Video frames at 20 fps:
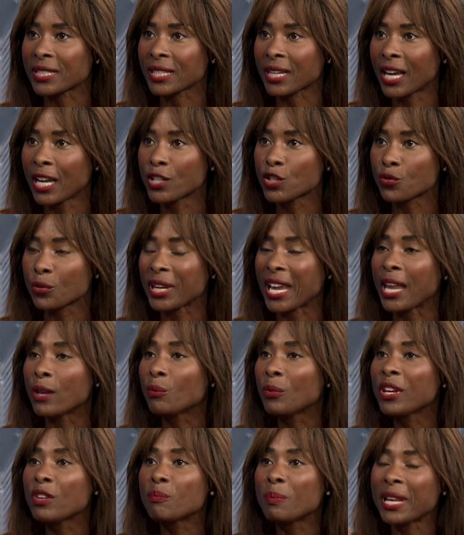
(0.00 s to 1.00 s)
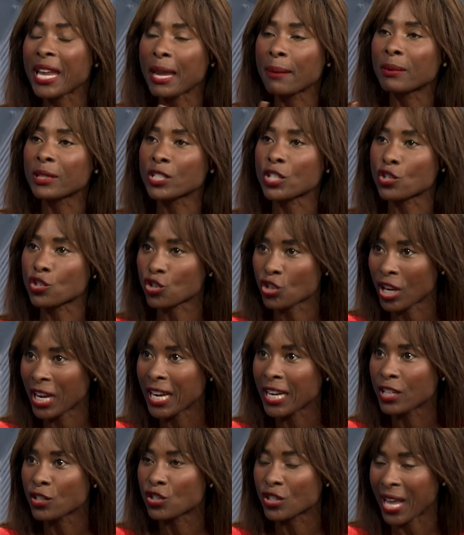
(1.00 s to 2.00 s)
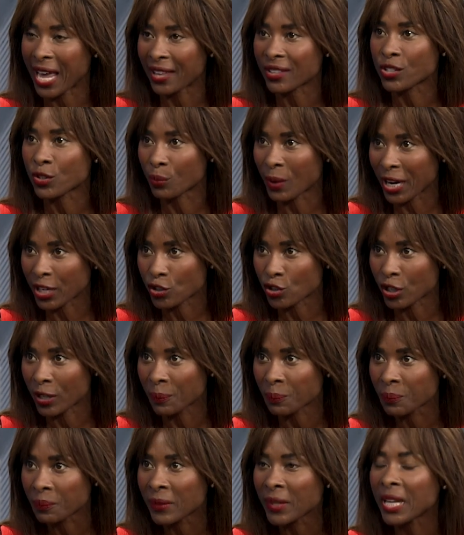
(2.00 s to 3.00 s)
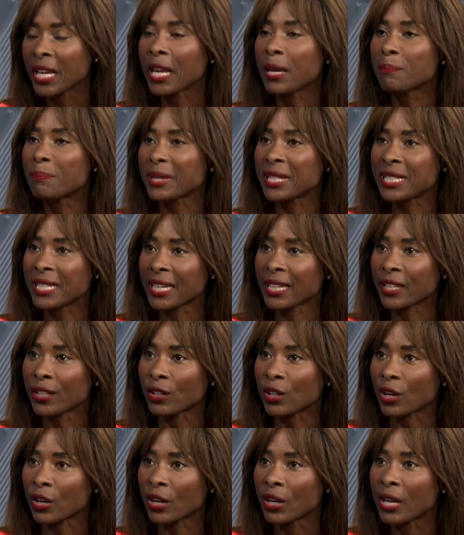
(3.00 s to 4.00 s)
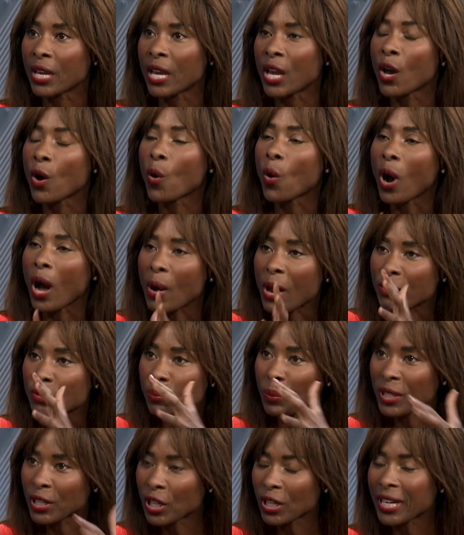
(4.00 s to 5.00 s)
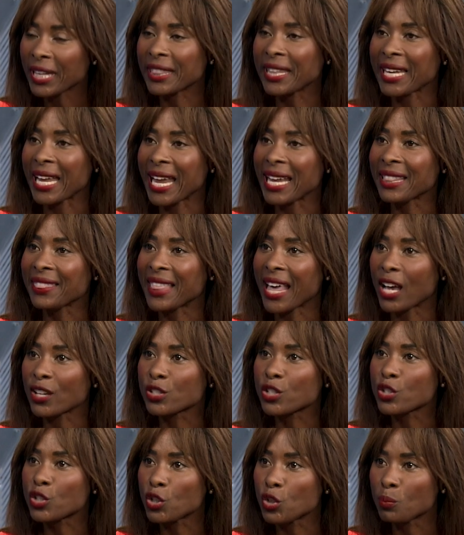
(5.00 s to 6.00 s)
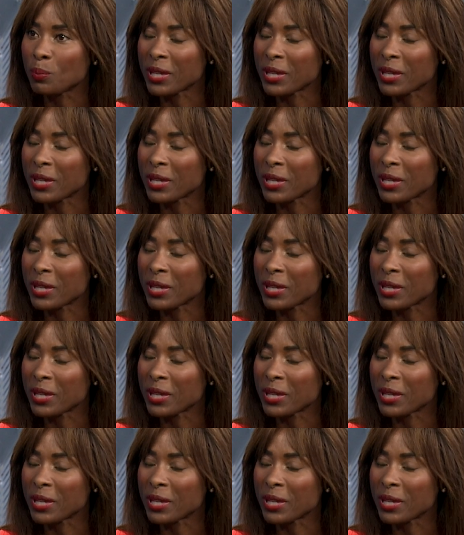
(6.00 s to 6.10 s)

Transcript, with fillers: the country, and we've been able to change that direction. In particular, as we look at the 8,002